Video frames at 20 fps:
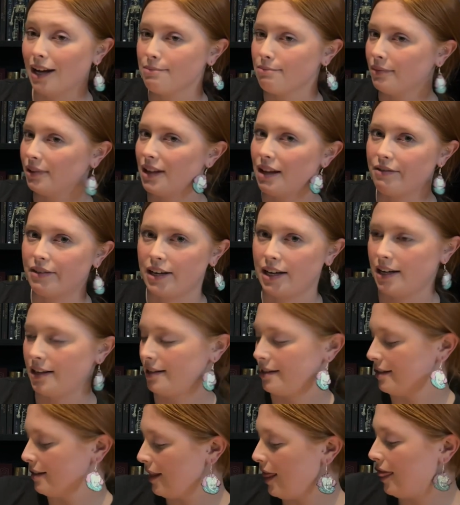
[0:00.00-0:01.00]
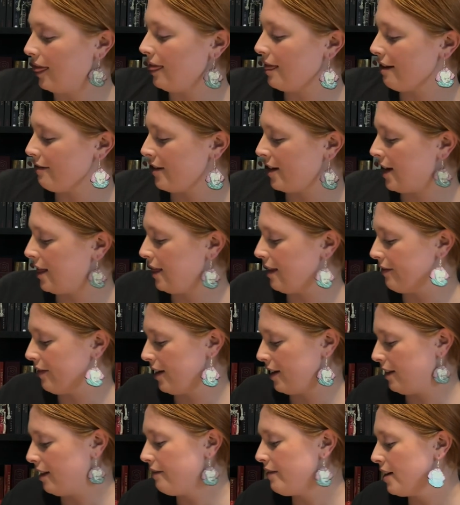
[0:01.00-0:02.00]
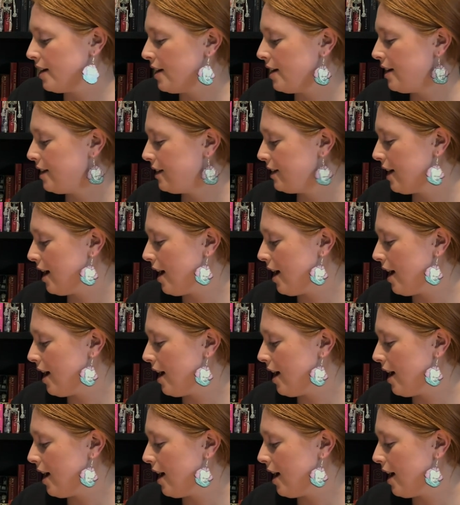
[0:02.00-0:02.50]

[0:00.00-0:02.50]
Loving it, loving it, loving it, loving it.